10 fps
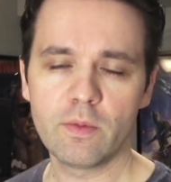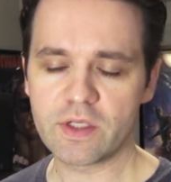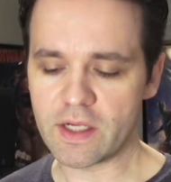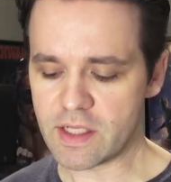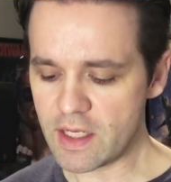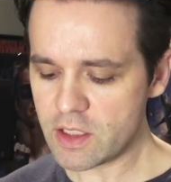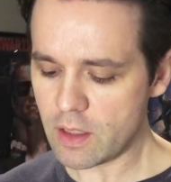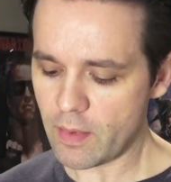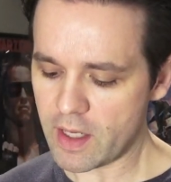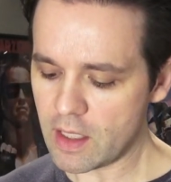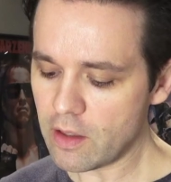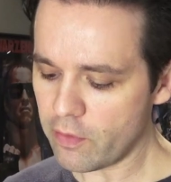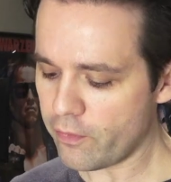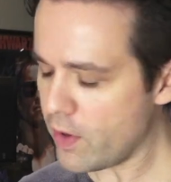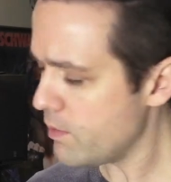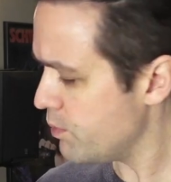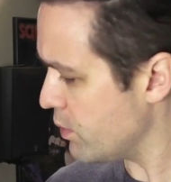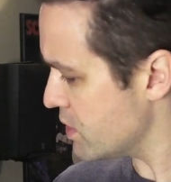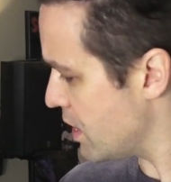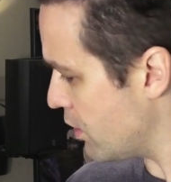which has an HDMI in on the front, and
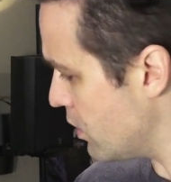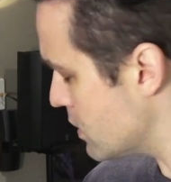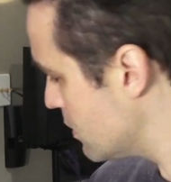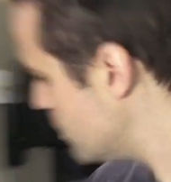we'll see how it goes.